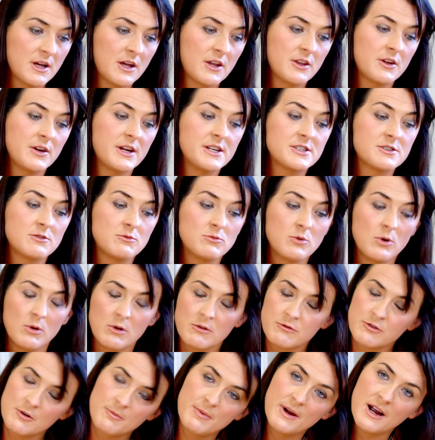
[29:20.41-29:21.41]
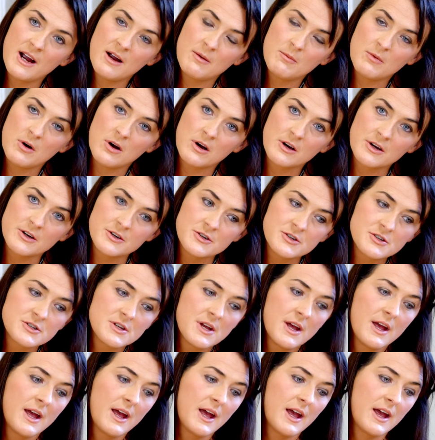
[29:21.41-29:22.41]
There is a role for biomarkers,
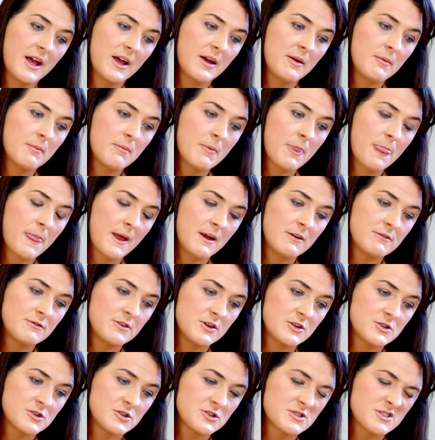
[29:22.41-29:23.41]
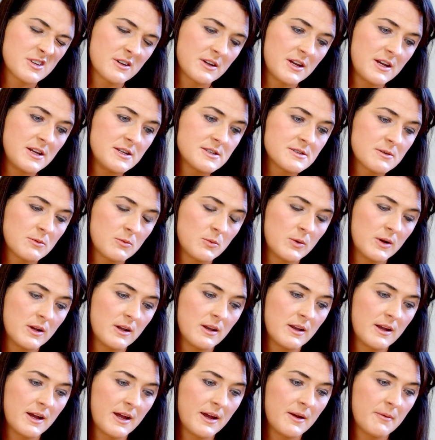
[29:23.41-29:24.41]
and future studies
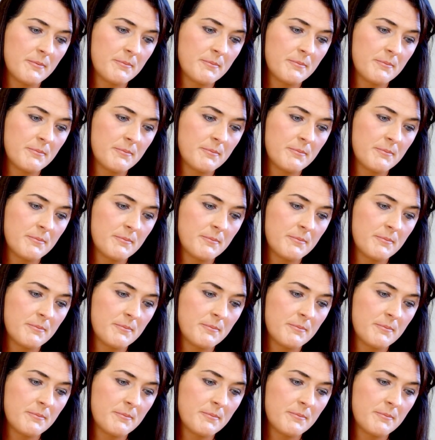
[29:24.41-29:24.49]
will